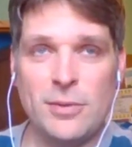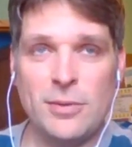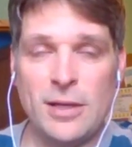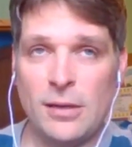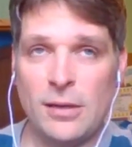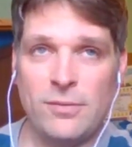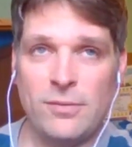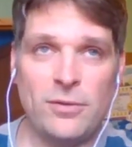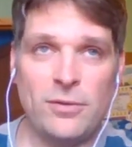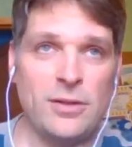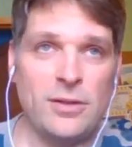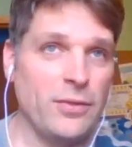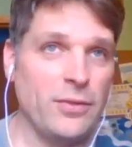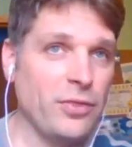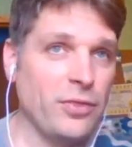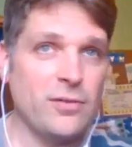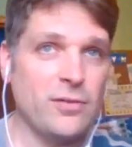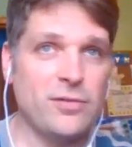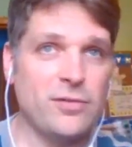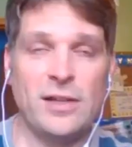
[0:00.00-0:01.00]
helpful on
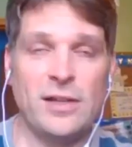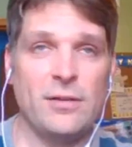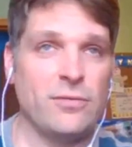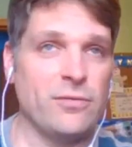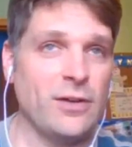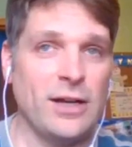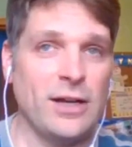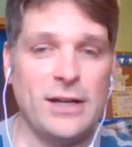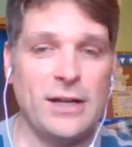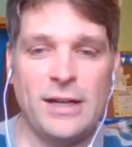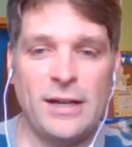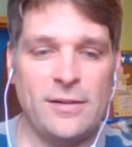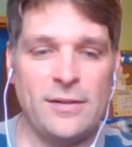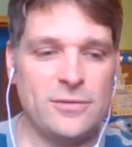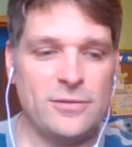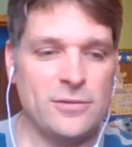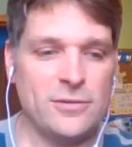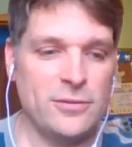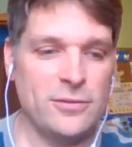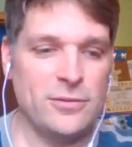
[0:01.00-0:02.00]
Thursday or Friday
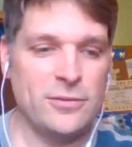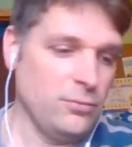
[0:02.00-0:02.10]
afternoon,